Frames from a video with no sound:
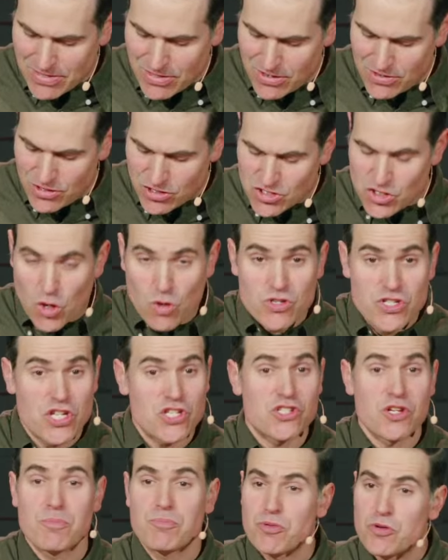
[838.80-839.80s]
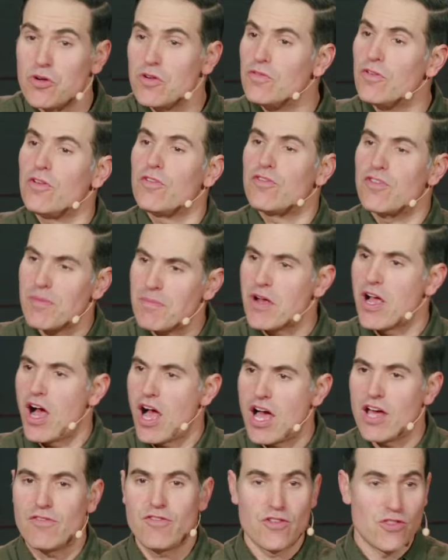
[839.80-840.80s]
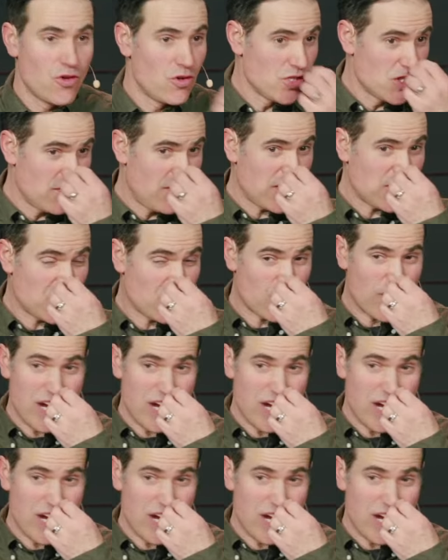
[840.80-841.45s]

There's no disapproval from God for those of us